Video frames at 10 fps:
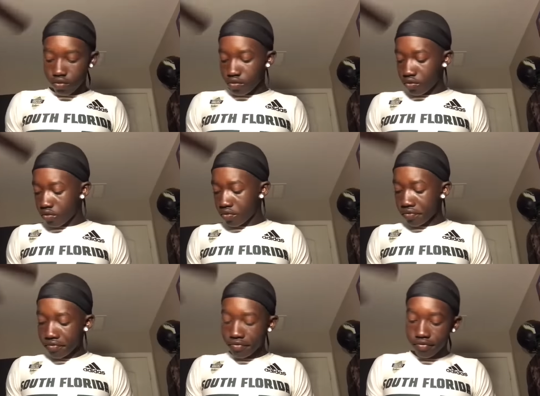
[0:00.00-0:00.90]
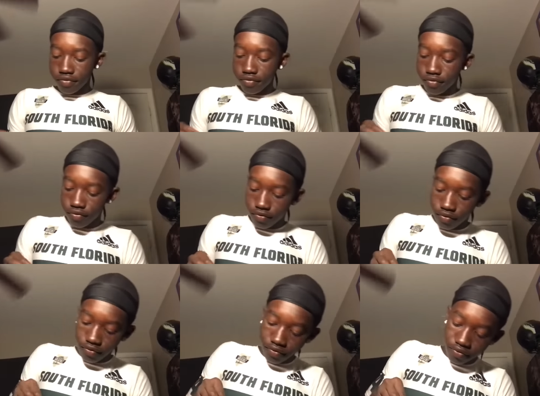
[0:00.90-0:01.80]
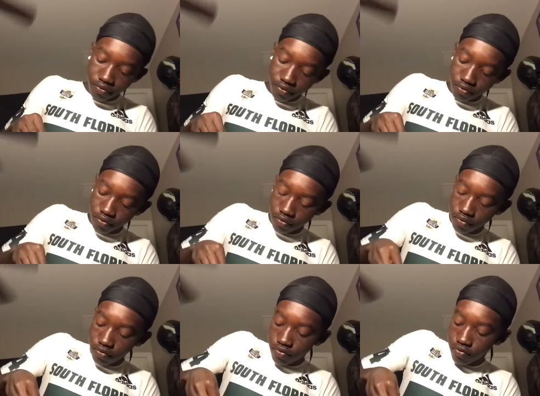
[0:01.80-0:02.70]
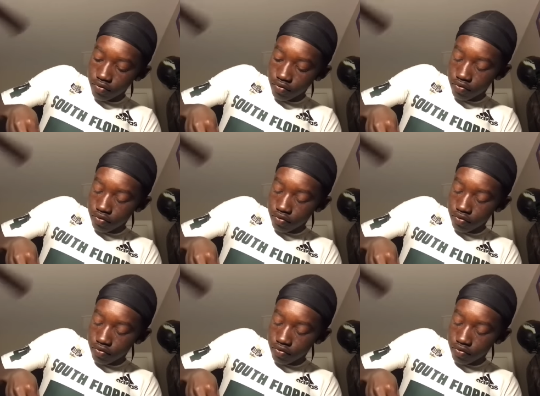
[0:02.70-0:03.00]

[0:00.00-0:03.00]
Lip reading: [no speech]